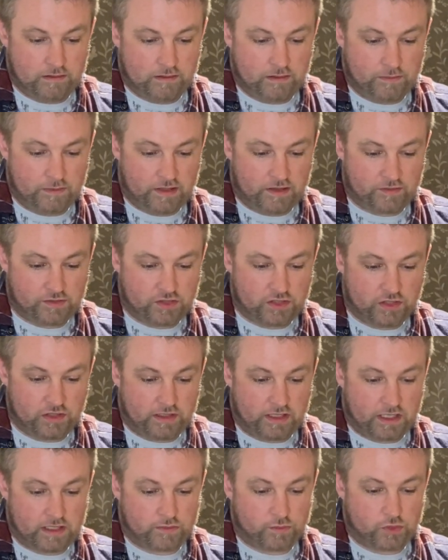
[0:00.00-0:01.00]
I mean, I've
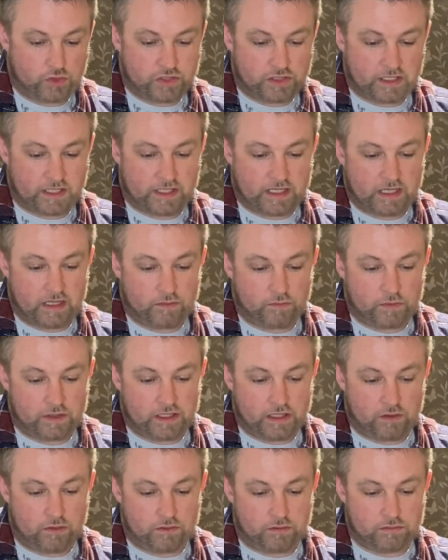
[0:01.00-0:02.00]
stirred that as much as I can
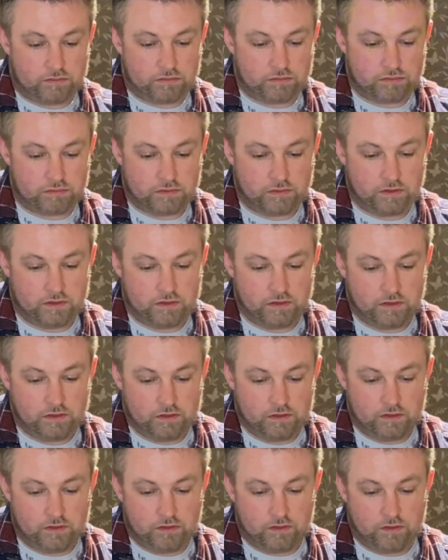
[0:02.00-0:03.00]
without
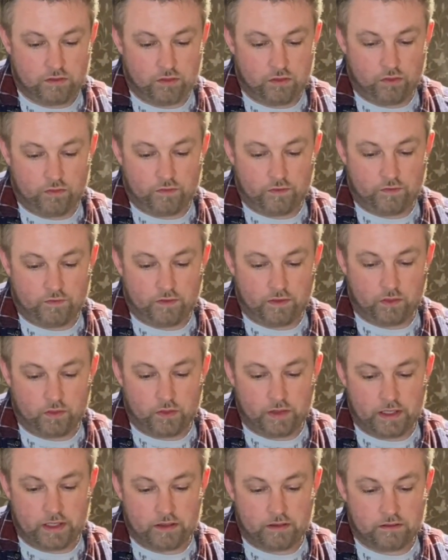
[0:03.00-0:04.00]

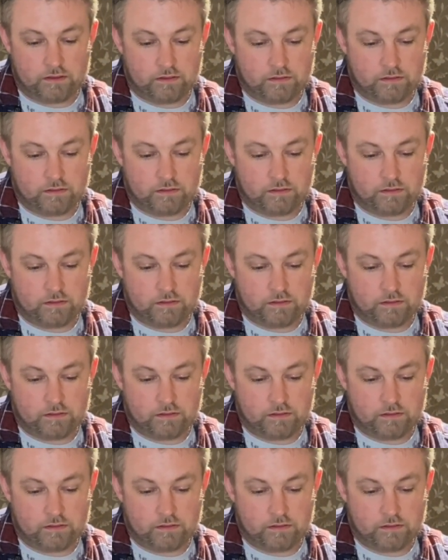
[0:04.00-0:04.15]
overflowing it.